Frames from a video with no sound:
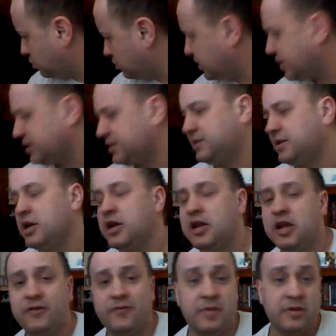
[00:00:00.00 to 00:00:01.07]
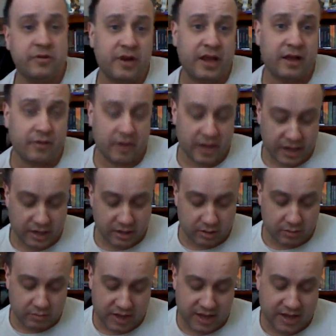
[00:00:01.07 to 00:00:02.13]
yes, from here on out, I
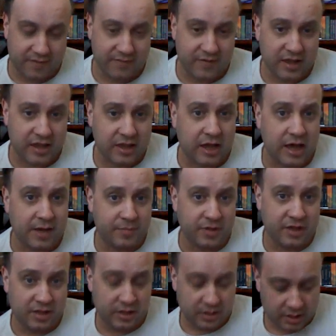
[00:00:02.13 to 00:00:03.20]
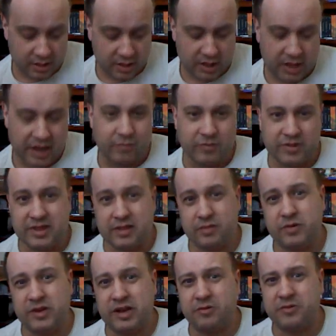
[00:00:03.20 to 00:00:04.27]
do have a copy, and with this
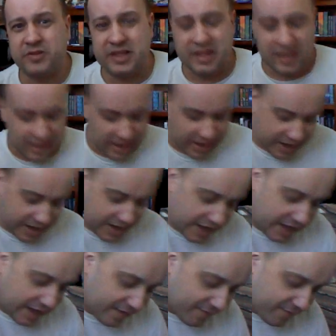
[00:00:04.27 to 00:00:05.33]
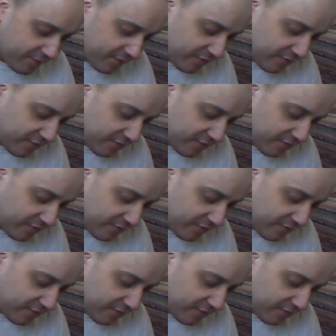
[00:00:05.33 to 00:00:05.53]
one, I don't think they have,